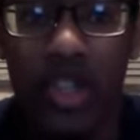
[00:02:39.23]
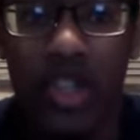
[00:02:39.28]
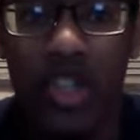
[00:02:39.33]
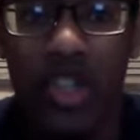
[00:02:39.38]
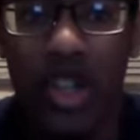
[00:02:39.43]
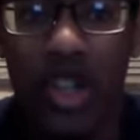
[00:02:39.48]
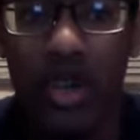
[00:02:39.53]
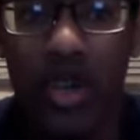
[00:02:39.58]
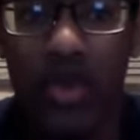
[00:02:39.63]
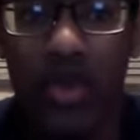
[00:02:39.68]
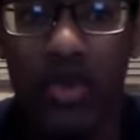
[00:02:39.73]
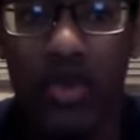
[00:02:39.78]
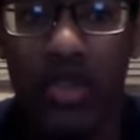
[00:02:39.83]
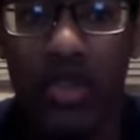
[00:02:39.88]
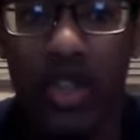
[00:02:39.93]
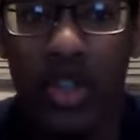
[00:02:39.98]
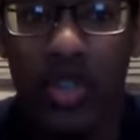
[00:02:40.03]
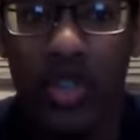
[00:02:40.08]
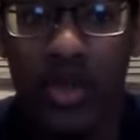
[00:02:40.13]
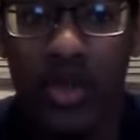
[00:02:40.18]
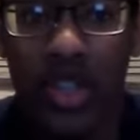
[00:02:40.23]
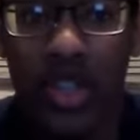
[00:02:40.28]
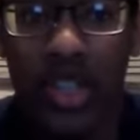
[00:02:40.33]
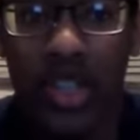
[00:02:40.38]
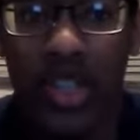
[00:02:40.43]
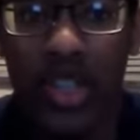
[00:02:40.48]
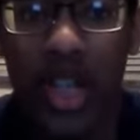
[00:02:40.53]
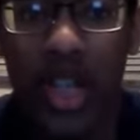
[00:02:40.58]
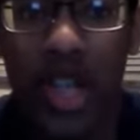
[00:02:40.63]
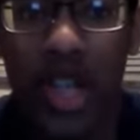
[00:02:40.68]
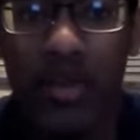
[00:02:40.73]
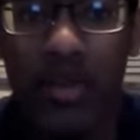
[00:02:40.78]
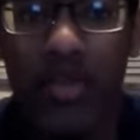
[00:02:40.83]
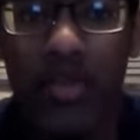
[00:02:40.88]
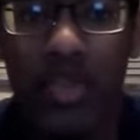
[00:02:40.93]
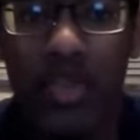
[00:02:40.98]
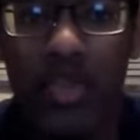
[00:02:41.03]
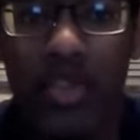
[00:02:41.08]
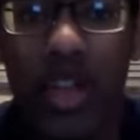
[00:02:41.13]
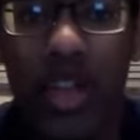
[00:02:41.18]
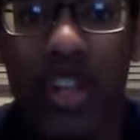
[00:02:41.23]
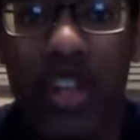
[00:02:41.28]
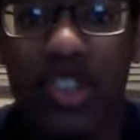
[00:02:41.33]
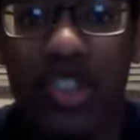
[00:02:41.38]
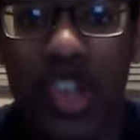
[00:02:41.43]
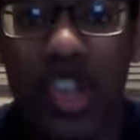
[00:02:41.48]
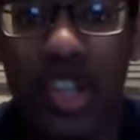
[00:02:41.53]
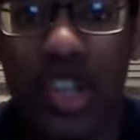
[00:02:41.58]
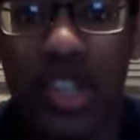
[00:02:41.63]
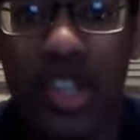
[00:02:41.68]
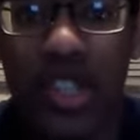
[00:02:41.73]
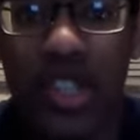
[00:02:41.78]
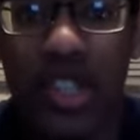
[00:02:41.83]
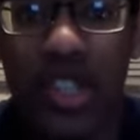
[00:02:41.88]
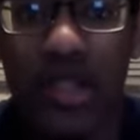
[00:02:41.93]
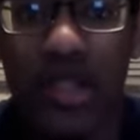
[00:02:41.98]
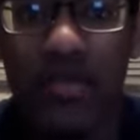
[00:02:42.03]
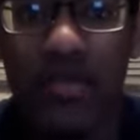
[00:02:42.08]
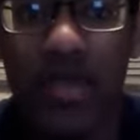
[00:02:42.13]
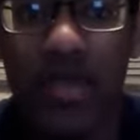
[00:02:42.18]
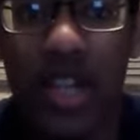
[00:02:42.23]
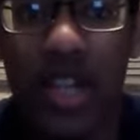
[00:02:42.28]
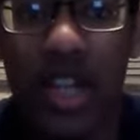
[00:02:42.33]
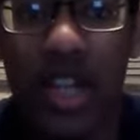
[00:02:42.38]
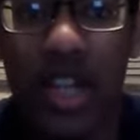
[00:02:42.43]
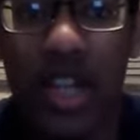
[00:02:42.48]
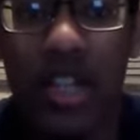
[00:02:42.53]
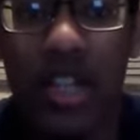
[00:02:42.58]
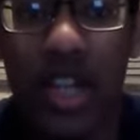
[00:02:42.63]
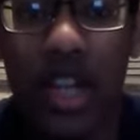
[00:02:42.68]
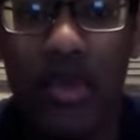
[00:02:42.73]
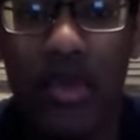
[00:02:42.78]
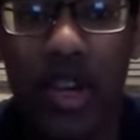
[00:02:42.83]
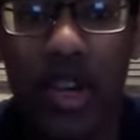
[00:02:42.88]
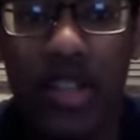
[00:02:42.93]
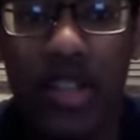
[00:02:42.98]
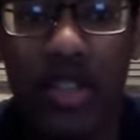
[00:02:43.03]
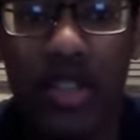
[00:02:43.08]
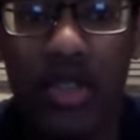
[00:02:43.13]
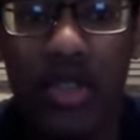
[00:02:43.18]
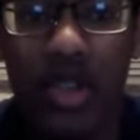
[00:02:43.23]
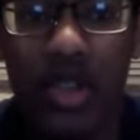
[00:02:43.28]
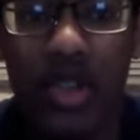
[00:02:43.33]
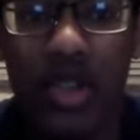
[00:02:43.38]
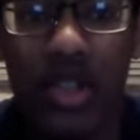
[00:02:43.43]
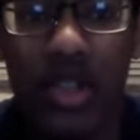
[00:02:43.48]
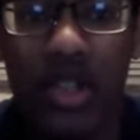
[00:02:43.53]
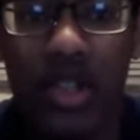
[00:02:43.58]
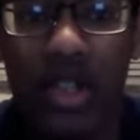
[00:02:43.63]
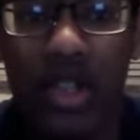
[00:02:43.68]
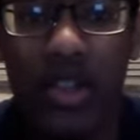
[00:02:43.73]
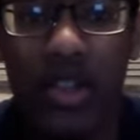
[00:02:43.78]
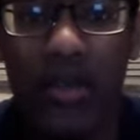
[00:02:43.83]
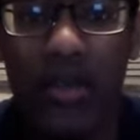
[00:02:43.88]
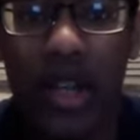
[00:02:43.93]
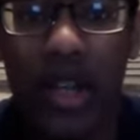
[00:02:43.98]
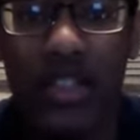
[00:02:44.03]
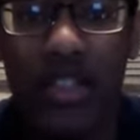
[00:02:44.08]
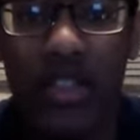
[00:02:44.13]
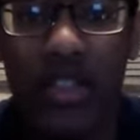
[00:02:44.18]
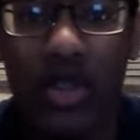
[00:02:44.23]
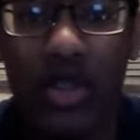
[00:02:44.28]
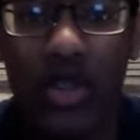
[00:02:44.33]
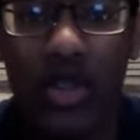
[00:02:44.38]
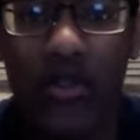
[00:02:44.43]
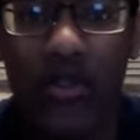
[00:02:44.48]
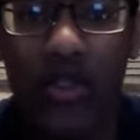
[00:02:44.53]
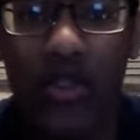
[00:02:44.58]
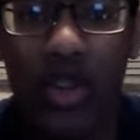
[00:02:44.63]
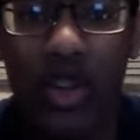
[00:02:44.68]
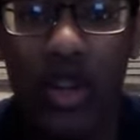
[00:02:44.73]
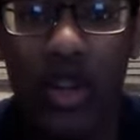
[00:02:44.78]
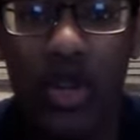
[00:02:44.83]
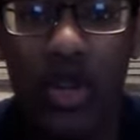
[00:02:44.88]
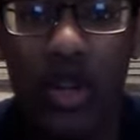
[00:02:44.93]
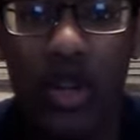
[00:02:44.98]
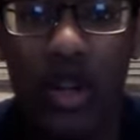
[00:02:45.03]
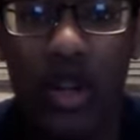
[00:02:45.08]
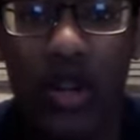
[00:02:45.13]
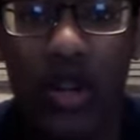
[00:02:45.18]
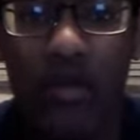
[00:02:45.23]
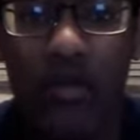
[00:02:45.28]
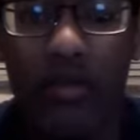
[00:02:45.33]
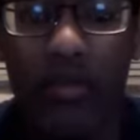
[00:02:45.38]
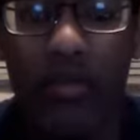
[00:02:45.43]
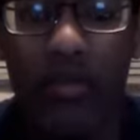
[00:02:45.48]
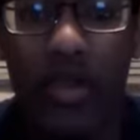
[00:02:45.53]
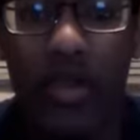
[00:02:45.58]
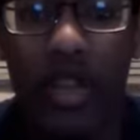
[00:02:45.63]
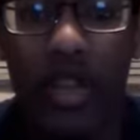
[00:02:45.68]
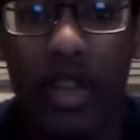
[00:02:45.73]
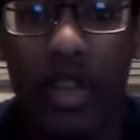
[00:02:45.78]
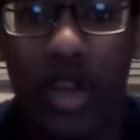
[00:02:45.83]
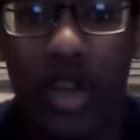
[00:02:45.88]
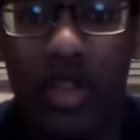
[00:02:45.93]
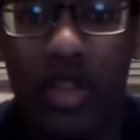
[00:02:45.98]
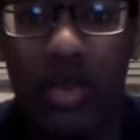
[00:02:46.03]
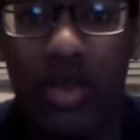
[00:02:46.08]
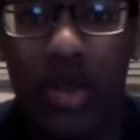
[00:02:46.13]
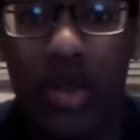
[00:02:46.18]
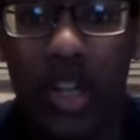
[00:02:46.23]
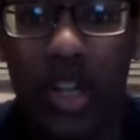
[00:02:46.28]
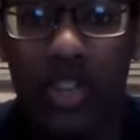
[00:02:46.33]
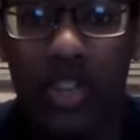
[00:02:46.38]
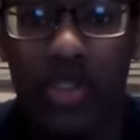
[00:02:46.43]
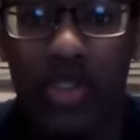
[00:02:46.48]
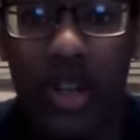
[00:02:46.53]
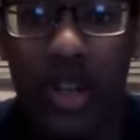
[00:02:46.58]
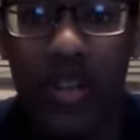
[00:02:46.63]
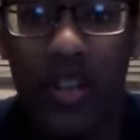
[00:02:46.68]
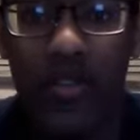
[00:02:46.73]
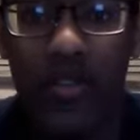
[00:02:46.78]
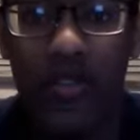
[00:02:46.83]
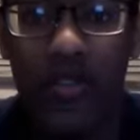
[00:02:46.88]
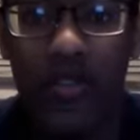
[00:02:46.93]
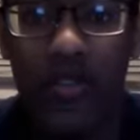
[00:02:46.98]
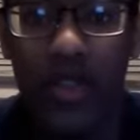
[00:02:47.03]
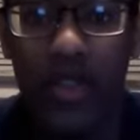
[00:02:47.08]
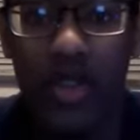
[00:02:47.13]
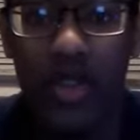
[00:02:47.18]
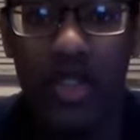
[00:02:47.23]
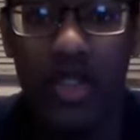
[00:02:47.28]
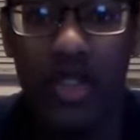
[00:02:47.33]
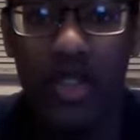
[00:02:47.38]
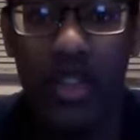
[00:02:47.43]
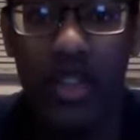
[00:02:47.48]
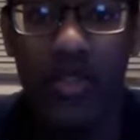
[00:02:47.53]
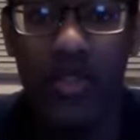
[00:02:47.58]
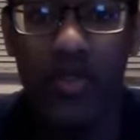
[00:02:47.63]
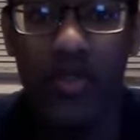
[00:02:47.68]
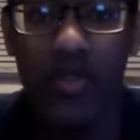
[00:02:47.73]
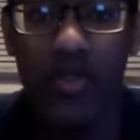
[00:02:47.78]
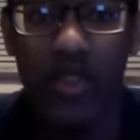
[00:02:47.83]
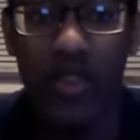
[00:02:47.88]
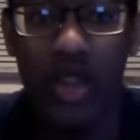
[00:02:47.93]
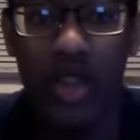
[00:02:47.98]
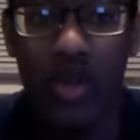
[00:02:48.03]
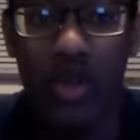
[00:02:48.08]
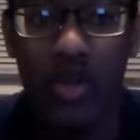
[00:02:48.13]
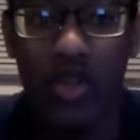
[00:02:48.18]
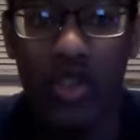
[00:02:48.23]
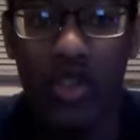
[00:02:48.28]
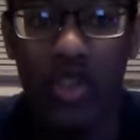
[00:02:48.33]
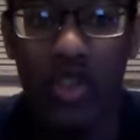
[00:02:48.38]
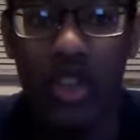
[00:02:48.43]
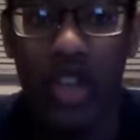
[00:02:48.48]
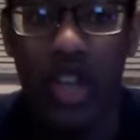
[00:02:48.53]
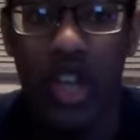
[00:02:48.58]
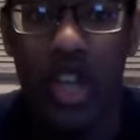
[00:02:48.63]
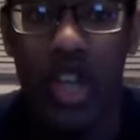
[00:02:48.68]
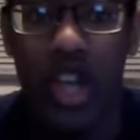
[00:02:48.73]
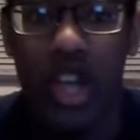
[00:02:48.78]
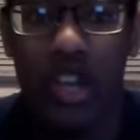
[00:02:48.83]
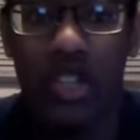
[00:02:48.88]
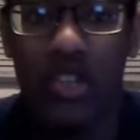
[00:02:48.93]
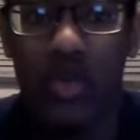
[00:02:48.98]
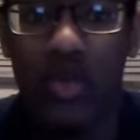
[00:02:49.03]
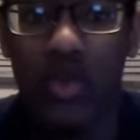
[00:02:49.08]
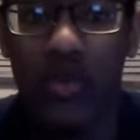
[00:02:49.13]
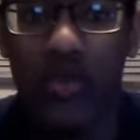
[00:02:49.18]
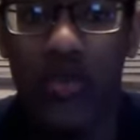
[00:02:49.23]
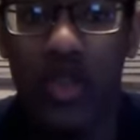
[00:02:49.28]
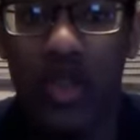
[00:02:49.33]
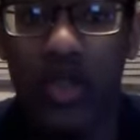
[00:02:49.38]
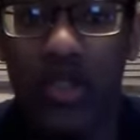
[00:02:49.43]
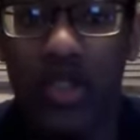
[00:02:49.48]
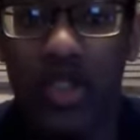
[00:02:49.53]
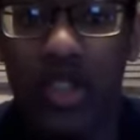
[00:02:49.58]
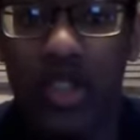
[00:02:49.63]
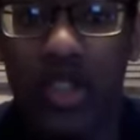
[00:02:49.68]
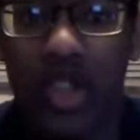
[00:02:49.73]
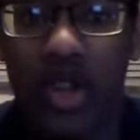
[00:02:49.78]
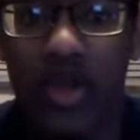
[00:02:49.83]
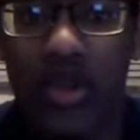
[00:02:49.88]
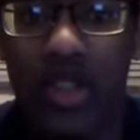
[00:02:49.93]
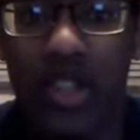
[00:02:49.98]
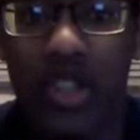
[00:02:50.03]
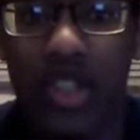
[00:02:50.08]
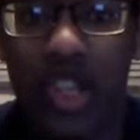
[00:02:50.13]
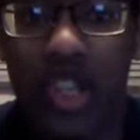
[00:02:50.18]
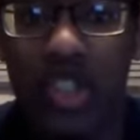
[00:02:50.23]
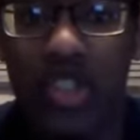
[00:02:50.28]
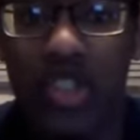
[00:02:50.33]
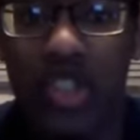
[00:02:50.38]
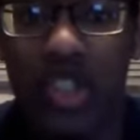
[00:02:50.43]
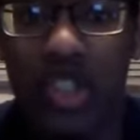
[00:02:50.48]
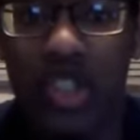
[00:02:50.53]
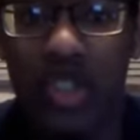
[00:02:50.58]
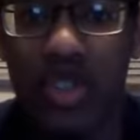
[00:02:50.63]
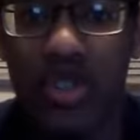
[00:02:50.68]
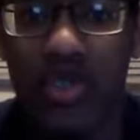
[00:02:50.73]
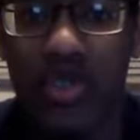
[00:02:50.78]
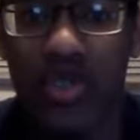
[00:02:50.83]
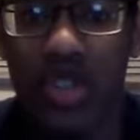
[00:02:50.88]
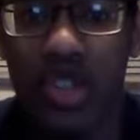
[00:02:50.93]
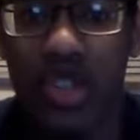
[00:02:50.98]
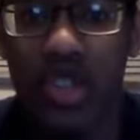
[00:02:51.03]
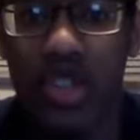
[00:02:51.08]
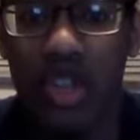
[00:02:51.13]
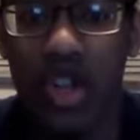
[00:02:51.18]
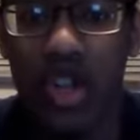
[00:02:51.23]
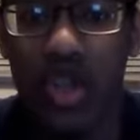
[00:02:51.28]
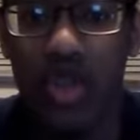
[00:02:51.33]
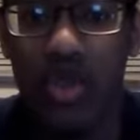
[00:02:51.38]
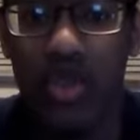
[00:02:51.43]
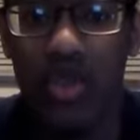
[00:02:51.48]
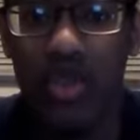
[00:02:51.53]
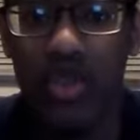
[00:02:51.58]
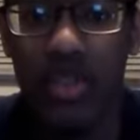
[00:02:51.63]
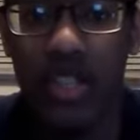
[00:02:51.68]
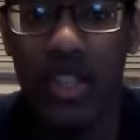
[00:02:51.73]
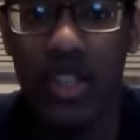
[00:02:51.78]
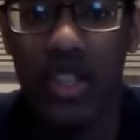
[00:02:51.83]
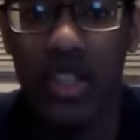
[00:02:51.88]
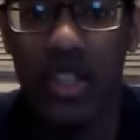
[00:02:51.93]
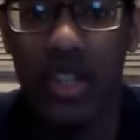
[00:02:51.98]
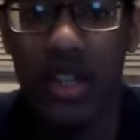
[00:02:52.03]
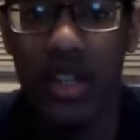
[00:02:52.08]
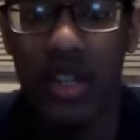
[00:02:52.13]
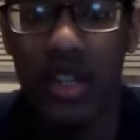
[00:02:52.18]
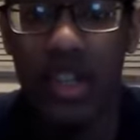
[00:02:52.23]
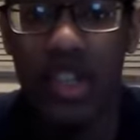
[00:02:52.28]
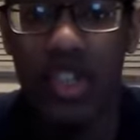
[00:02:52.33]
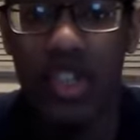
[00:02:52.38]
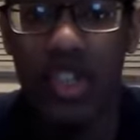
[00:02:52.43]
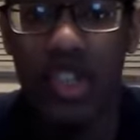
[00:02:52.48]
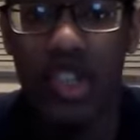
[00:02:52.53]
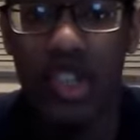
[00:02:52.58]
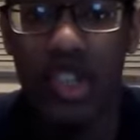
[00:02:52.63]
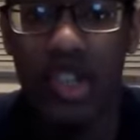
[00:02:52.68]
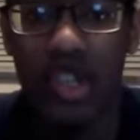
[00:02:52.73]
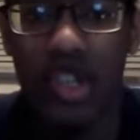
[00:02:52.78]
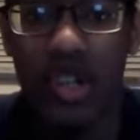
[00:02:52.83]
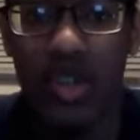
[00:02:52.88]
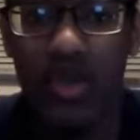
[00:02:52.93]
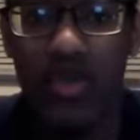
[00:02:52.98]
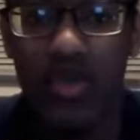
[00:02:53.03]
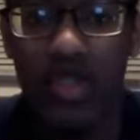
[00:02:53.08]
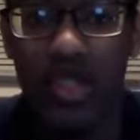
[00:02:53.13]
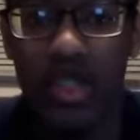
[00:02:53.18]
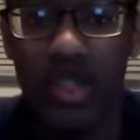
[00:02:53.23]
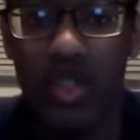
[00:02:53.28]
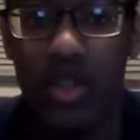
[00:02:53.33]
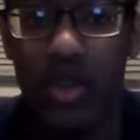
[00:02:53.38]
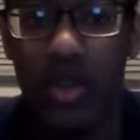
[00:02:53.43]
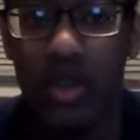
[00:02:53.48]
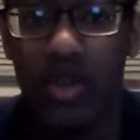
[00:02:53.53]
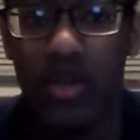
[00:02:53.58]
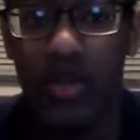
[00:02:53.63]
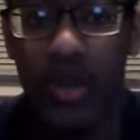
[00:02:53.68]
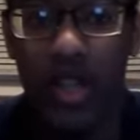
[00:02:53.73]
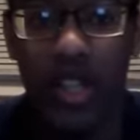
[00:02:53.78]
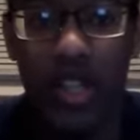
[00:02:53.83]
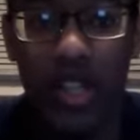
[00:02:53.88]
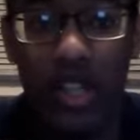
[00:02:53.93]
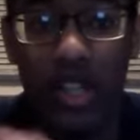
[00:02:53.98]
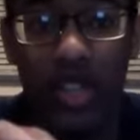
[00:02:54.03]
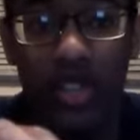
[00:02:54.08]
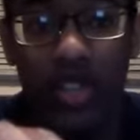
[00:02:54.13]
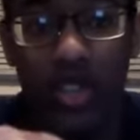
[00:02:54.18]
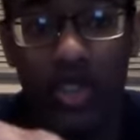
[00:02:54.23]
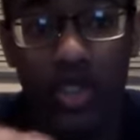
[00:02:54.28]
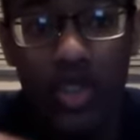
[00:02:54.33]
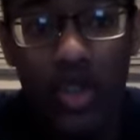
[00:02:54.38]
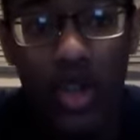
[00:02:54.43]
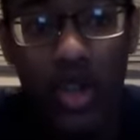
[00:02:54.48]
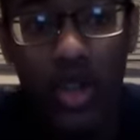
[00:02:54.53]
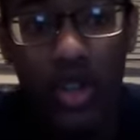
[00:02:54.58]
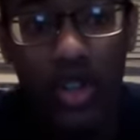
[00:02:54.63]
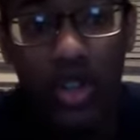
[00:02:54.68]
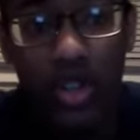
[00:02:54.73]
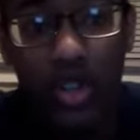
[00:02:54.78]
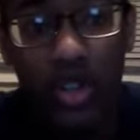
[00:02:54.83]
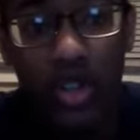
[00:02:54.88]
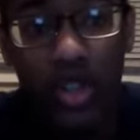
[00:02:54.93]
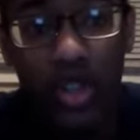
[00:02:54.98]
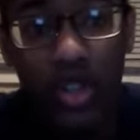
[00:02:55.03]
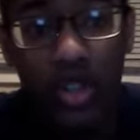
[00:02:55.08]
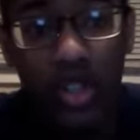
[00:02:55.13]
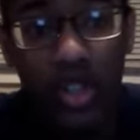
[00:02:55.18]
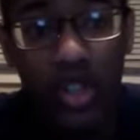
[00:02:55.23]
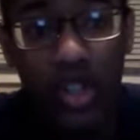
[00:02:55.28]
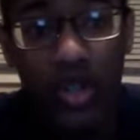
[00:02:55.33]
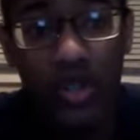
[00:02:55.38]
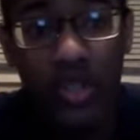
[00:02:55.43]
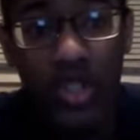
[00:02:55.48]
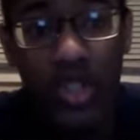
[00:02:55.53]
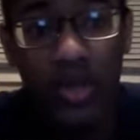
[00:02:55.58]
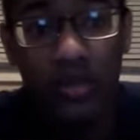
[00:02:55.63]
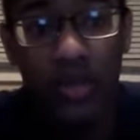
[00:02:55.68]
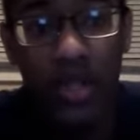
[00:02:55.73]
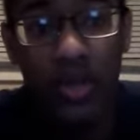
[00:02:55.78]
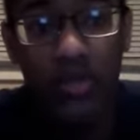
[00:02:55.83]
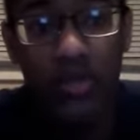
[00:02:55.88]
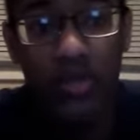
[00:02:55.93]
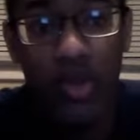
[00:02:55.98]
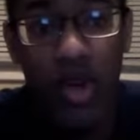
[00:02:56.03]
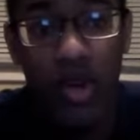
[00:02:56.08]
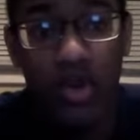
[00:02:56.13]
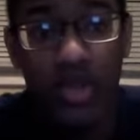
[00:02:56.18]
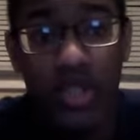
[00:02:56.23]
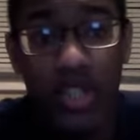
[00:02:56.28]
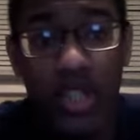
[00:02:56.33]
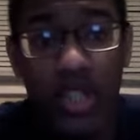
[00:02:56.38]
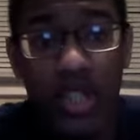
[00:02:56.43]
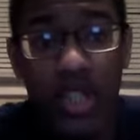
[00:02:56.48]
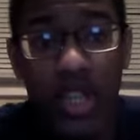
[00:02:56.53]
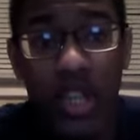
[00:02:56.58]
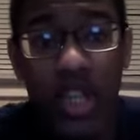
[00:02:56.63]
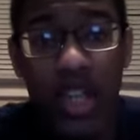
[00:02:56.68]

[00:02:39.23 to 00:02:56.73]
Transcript: So, the three escape, Dragon chases them, and they rescue her and take her back to Lord Farquaad. But along the way, Shrek falls in love with Fiona, and she reveals to Donkey that she turns to ogress at night and she is cursed. And the only way the curse can be broken